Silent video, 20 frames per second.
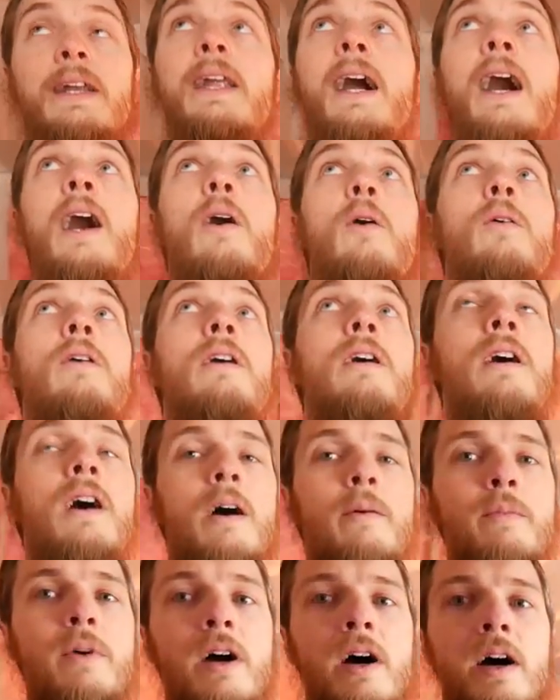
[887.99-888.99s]
now,
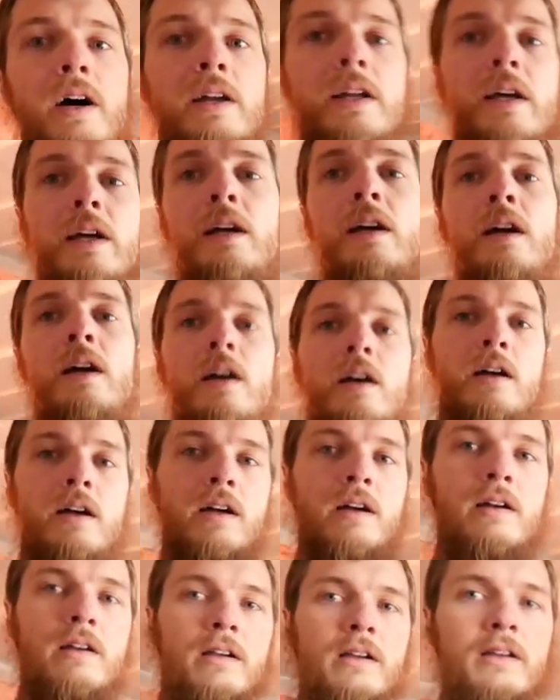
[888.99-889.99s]
I'm cutting,
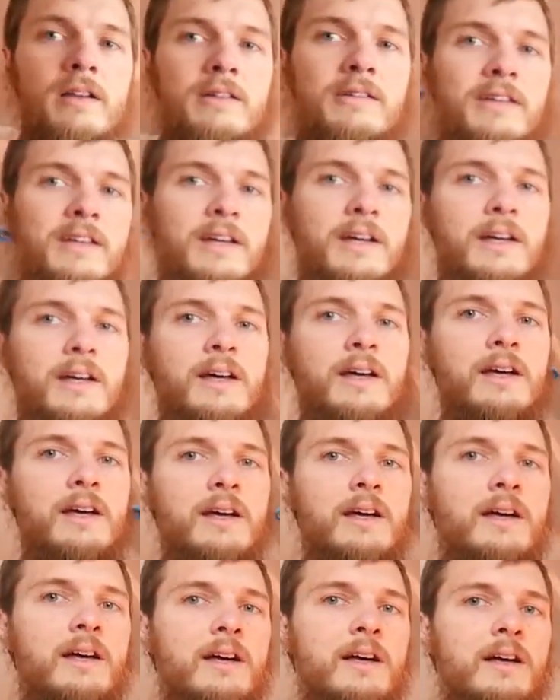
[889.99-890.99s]
can you see it?
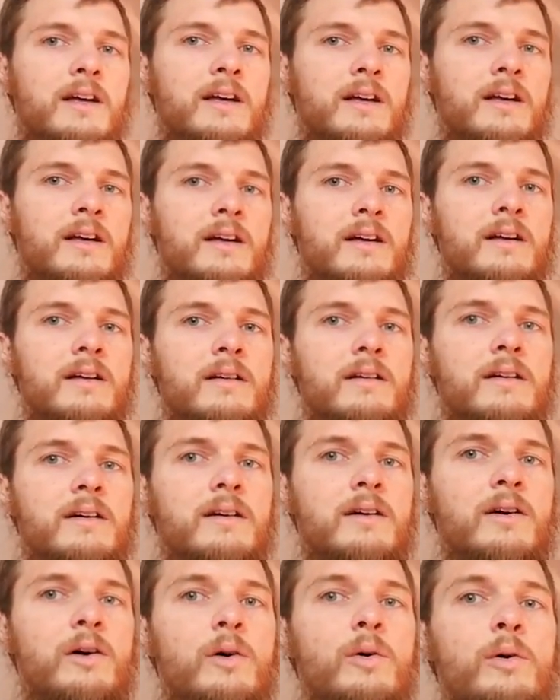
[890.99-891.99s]

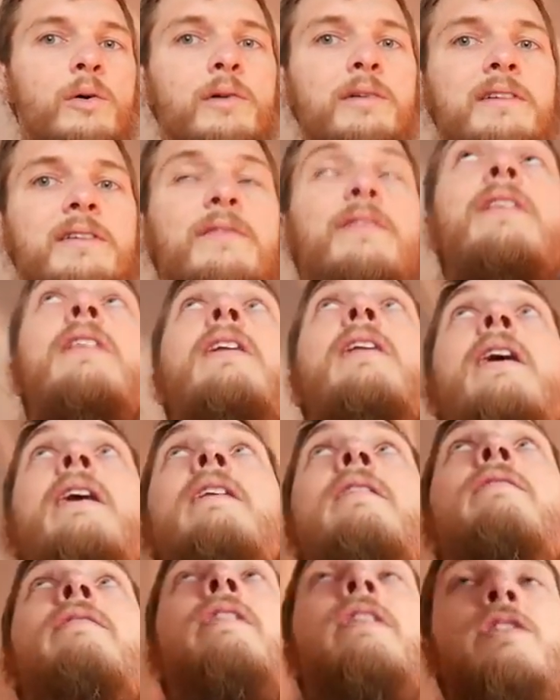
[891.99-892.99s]
Holes for the
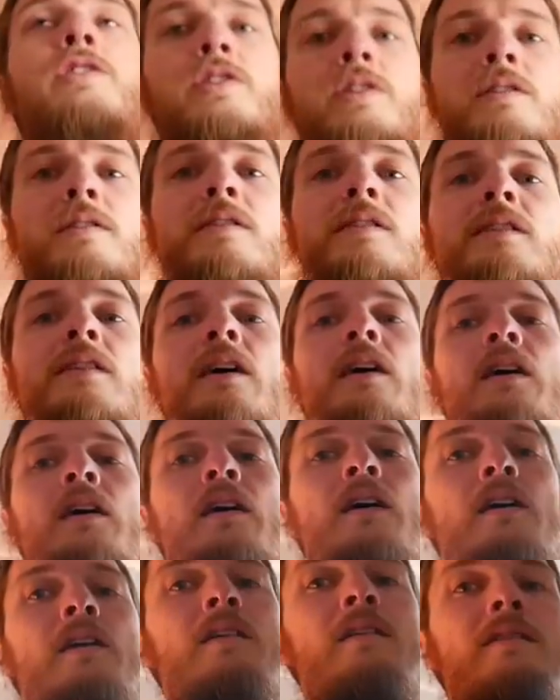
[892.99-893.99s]
light fixtures.
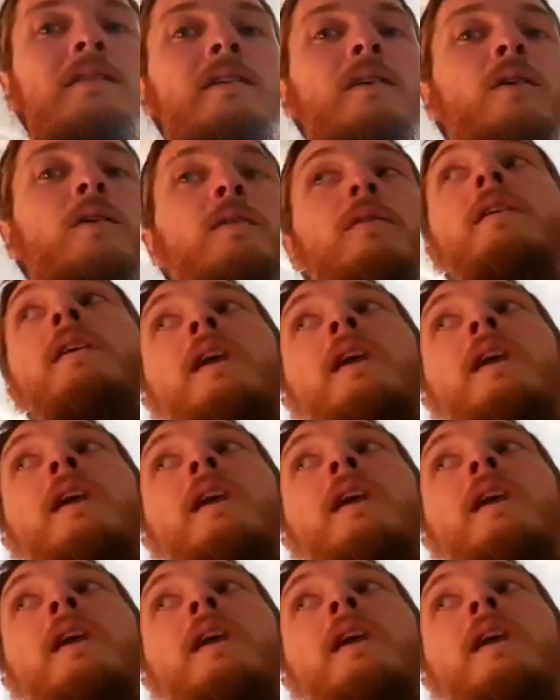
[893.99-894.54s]
So